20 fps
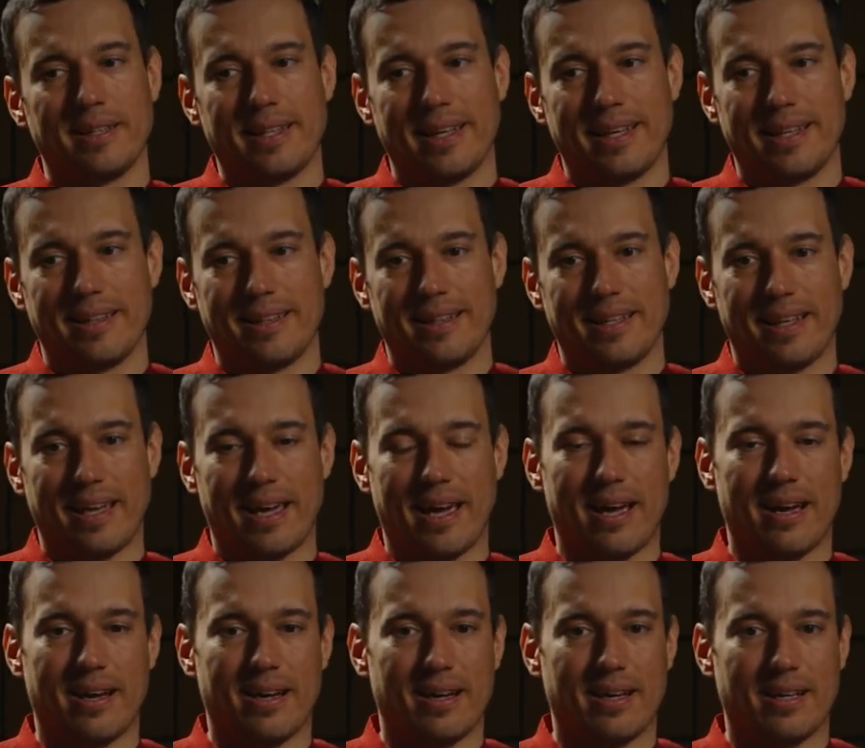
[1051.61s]
Then
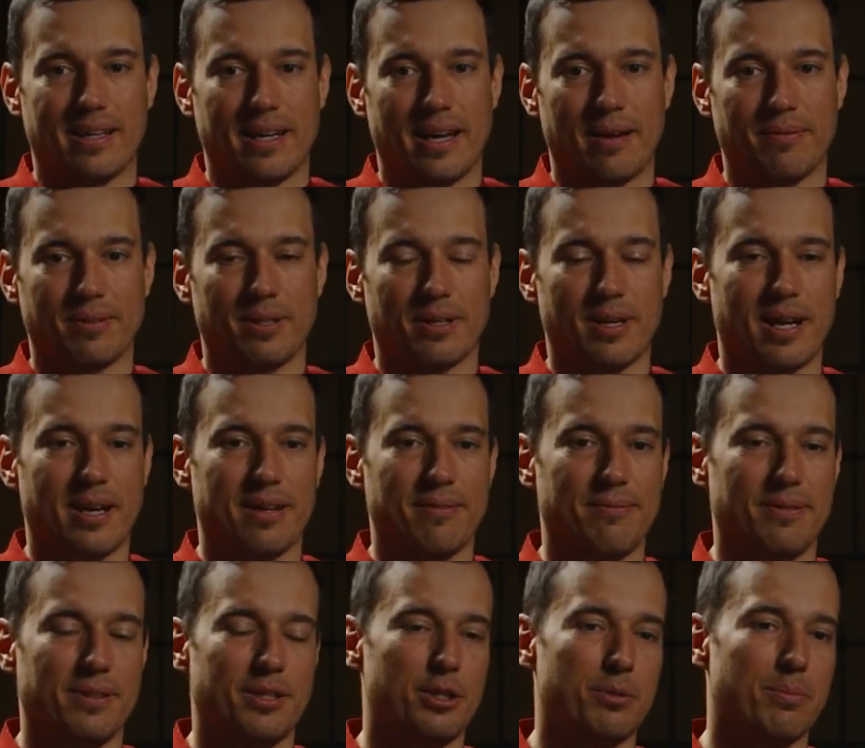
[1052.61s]
after I
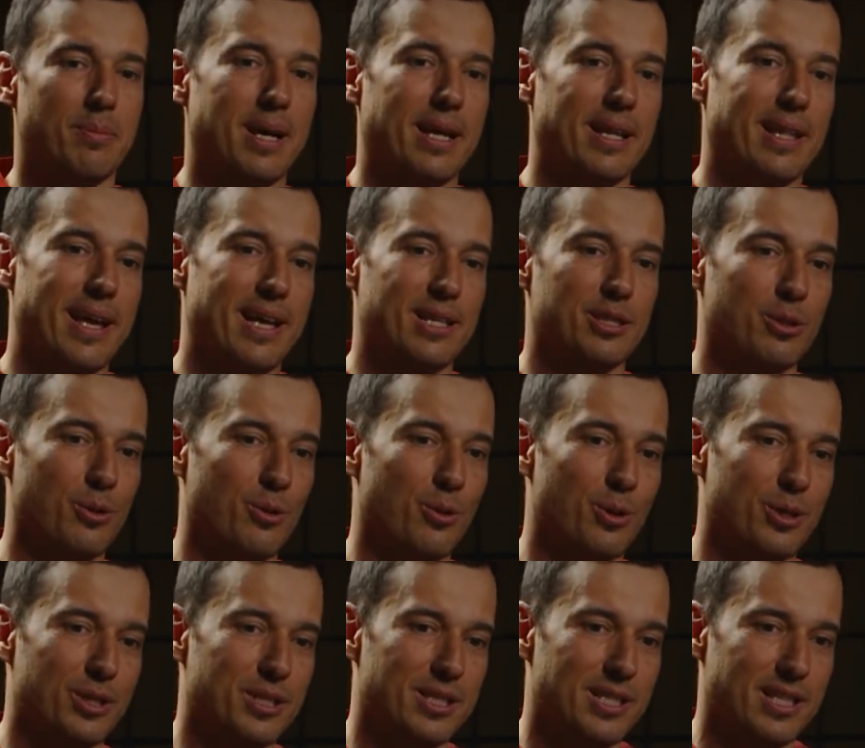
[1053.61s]
finished my last
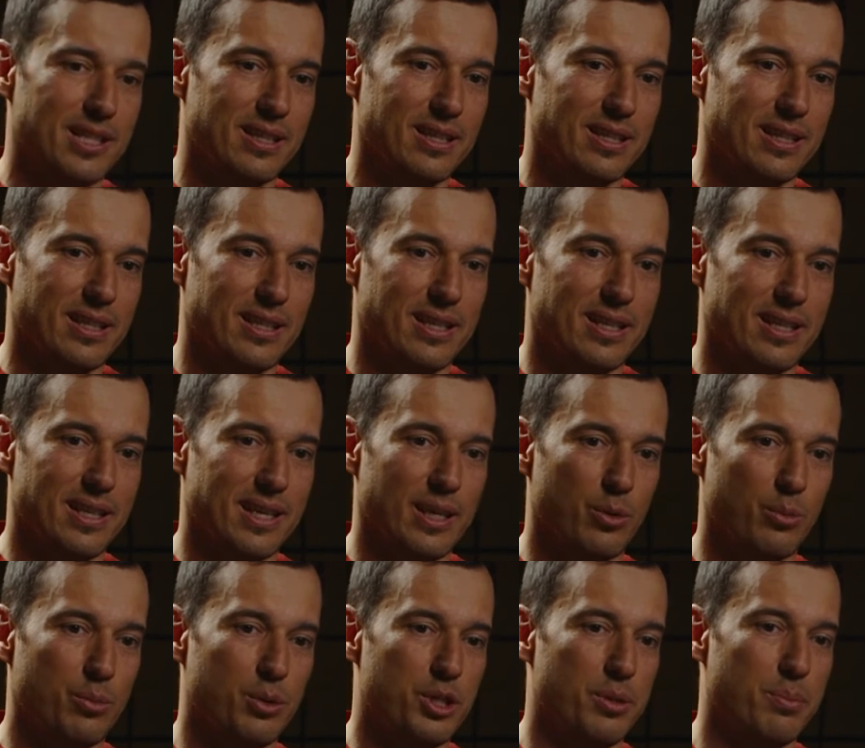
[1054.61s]
course at
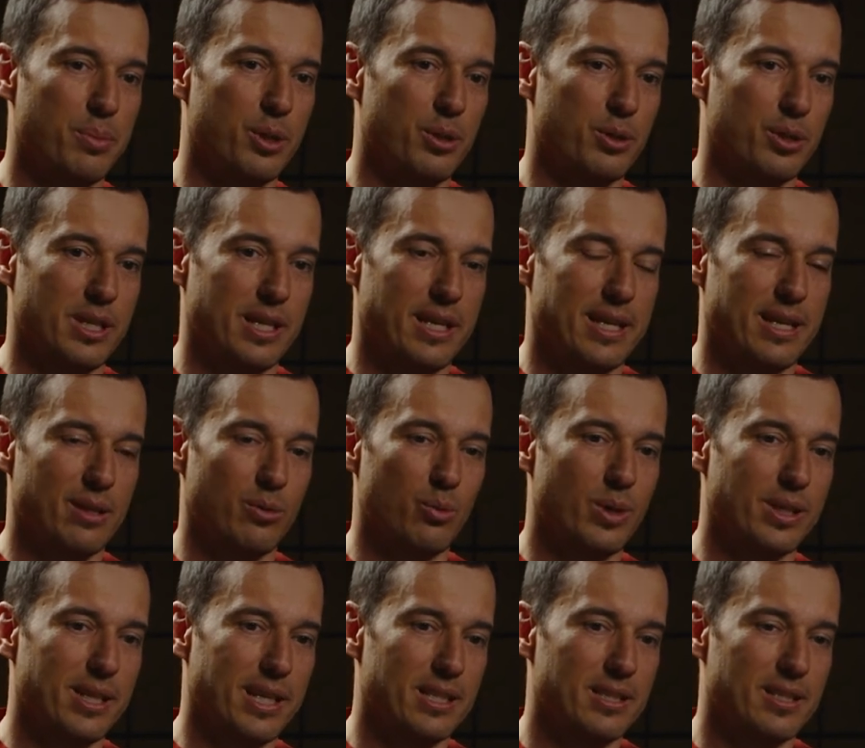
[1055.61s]
AUBG, because I had
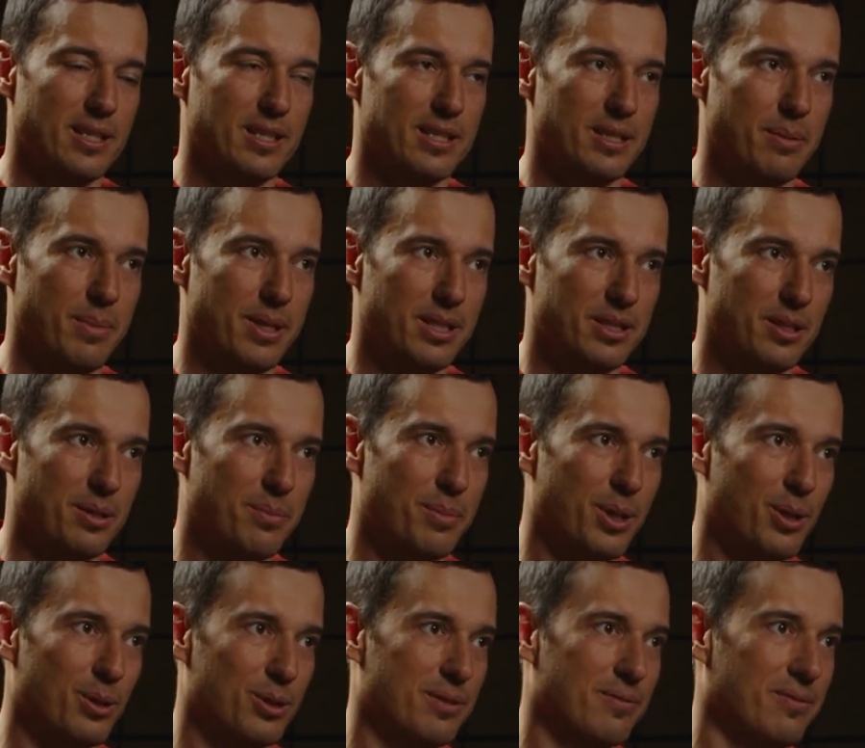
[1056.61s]
one extra semester
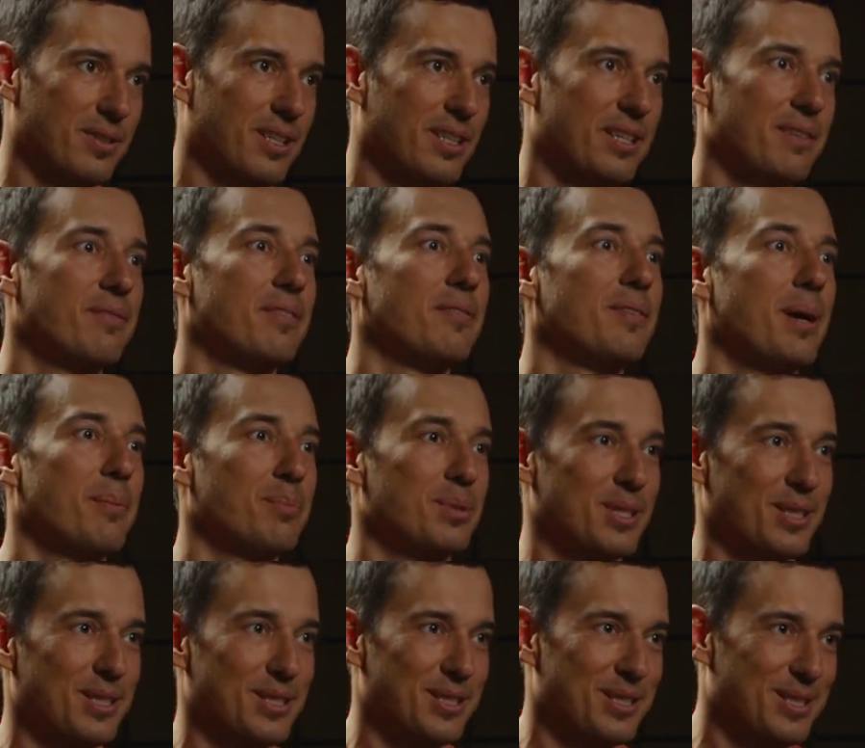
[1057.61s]
because of the leave of
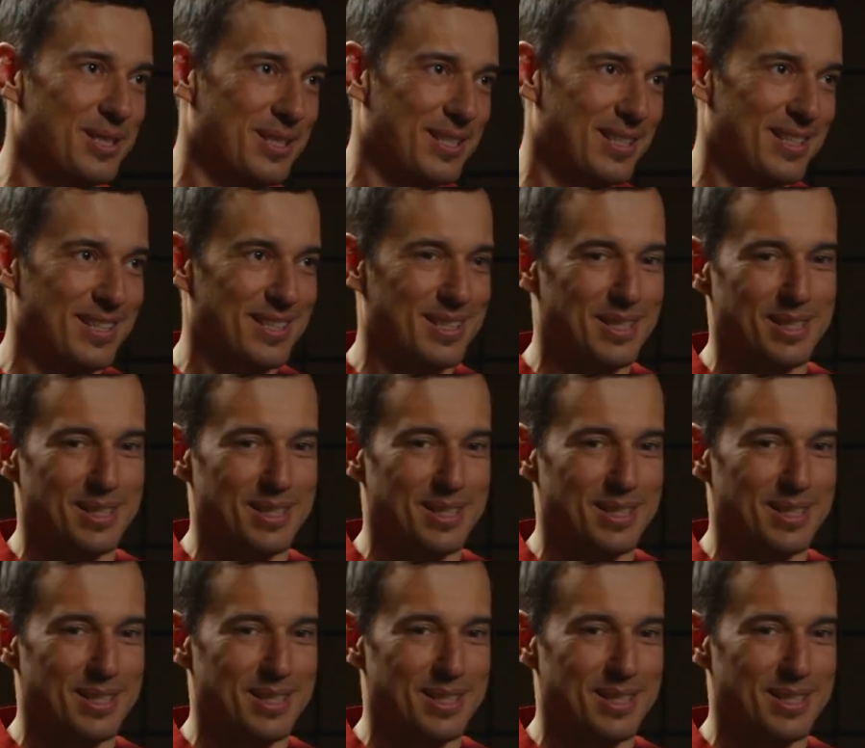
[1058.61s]
absence,